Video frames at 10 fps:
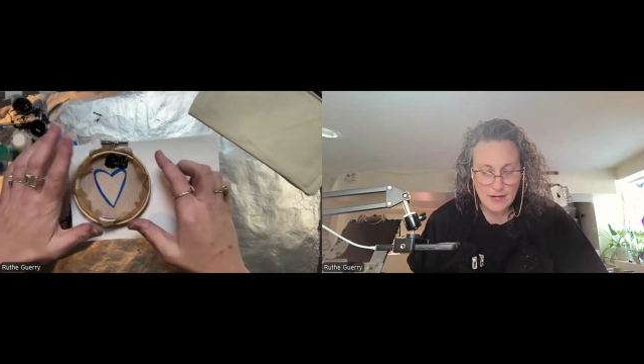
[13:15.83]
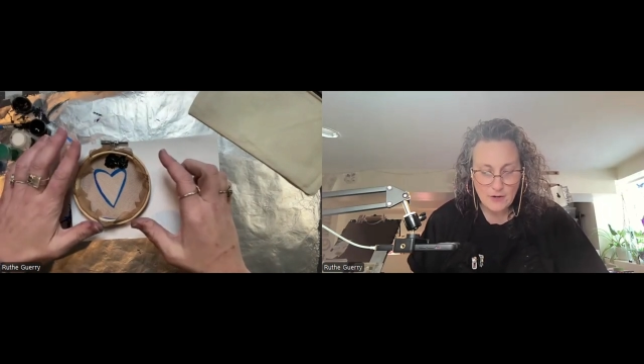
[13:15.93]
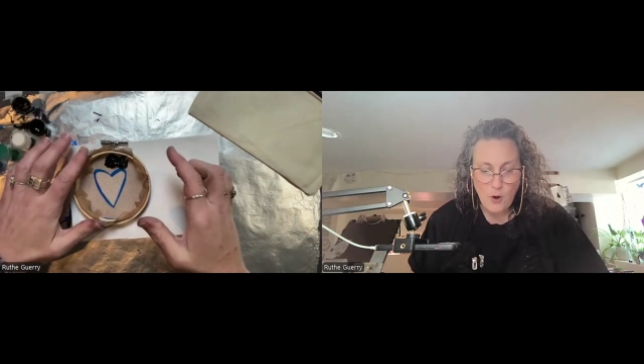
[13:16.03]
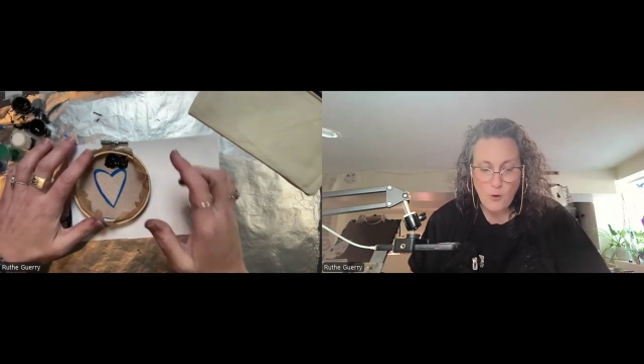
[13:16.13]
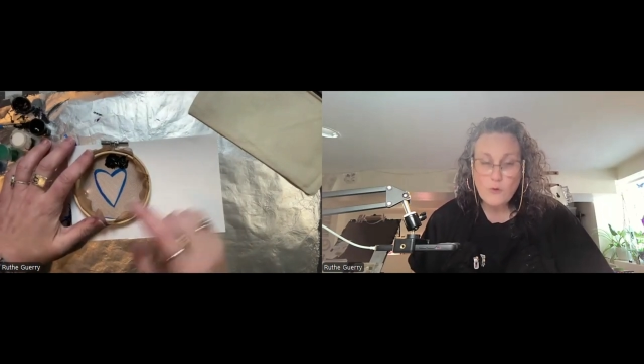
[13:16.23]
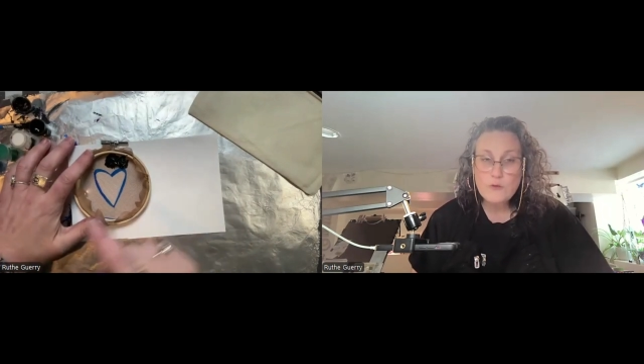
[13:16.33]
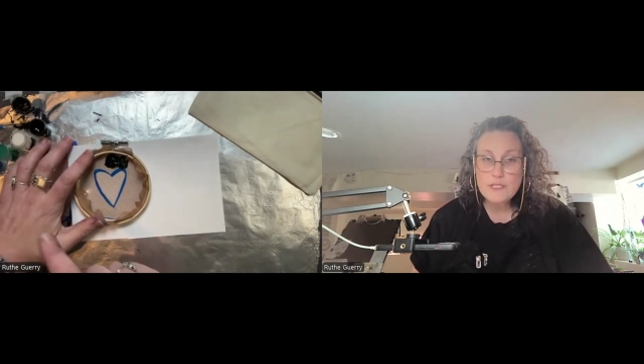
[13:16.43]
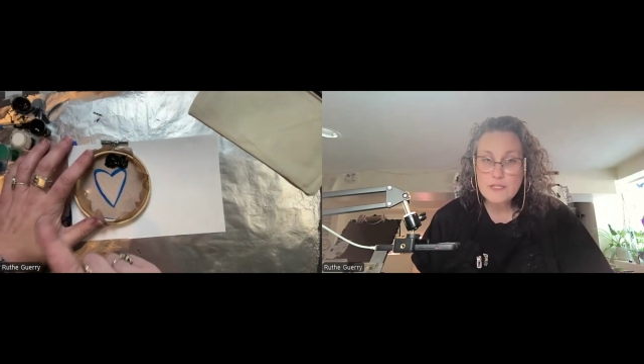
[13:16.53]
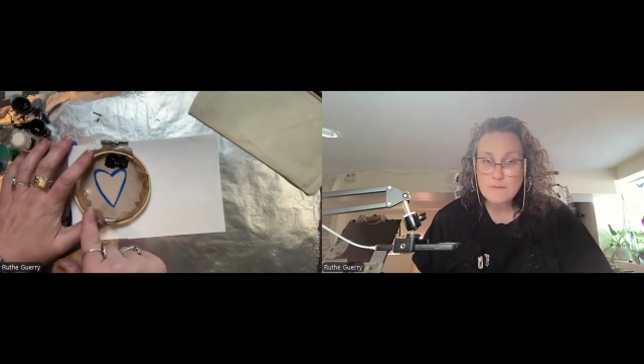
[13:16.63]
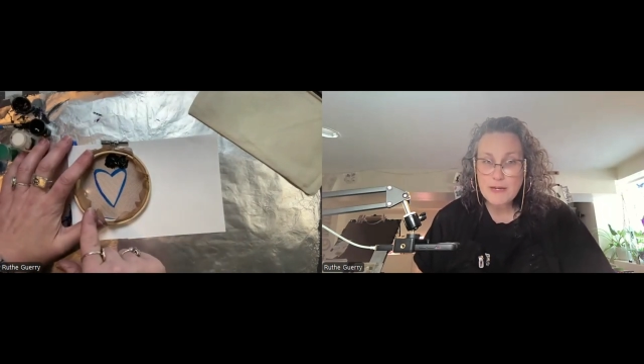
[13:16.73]
and
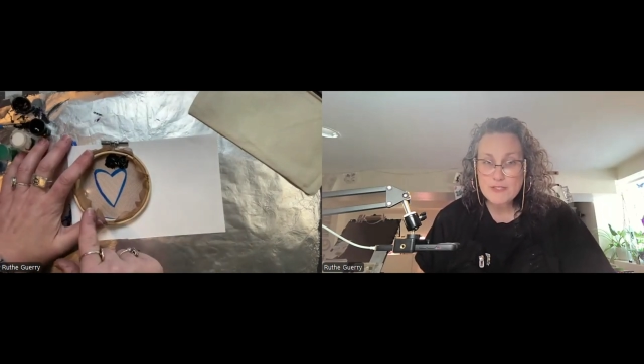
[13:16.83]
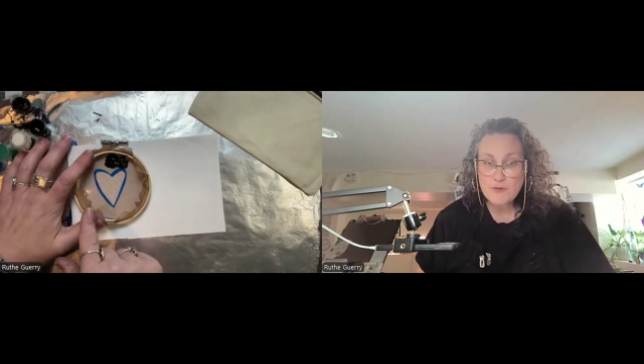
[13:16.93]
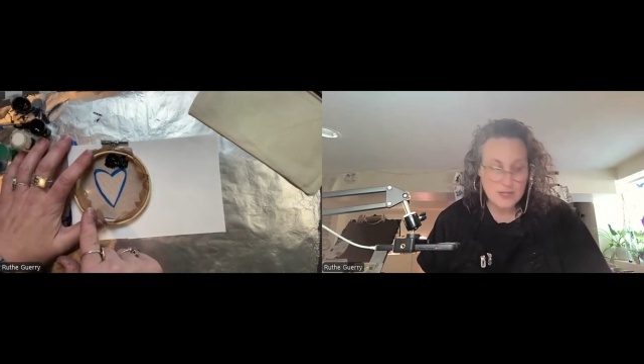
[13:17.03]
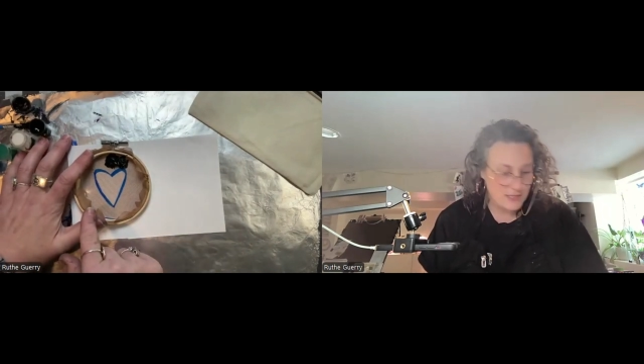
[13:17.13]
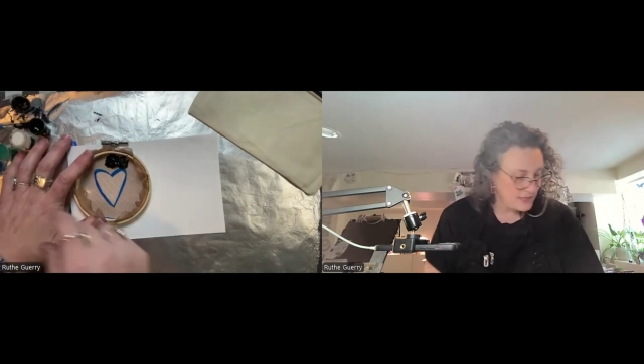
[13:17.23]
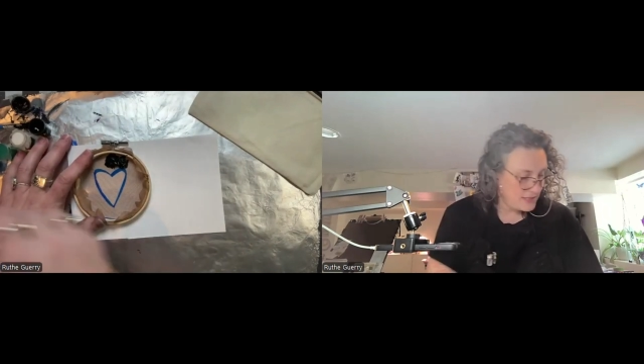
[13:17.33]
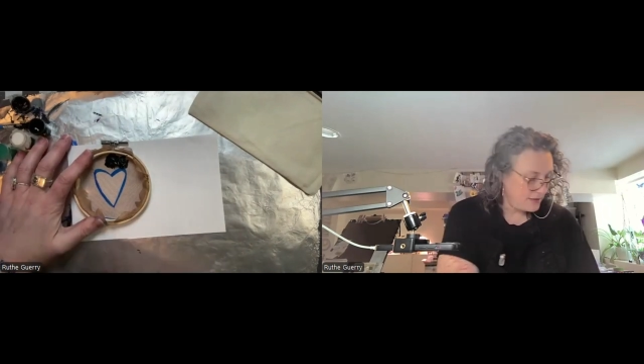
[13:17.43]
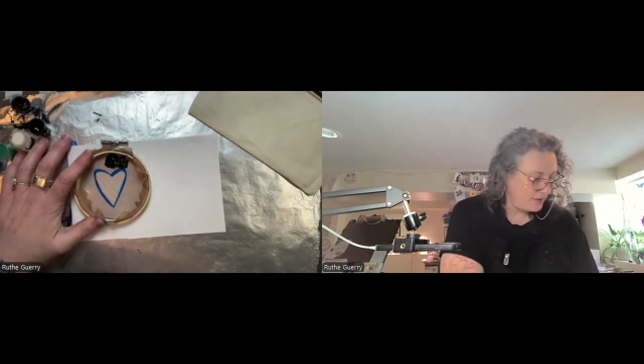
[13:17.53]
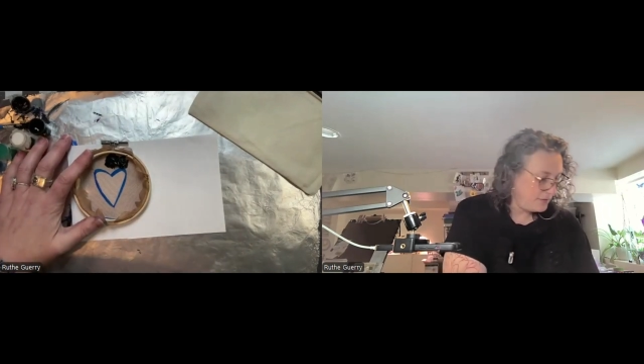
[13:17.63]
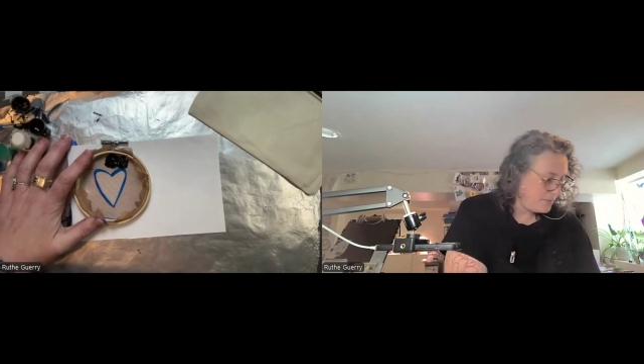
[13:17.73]
hold my screen
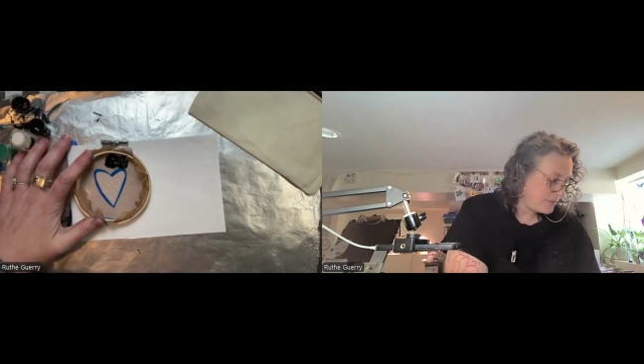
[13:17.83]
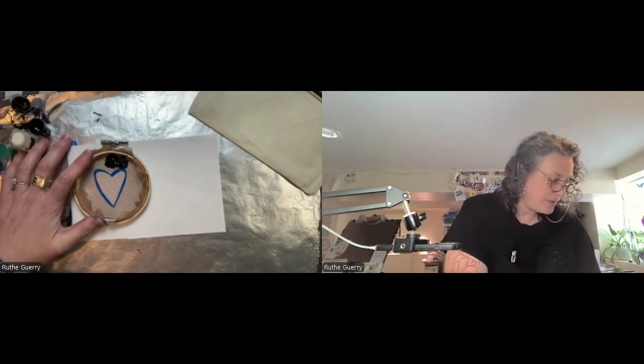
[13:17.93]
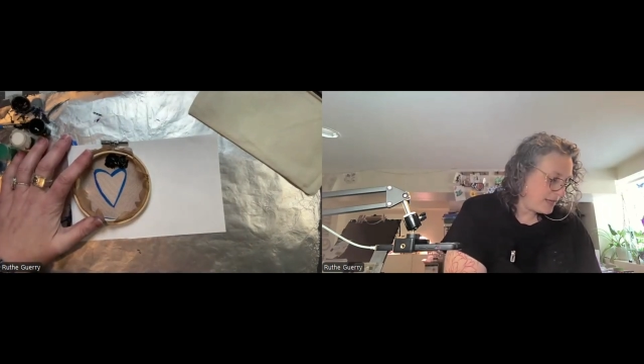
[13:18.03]
still.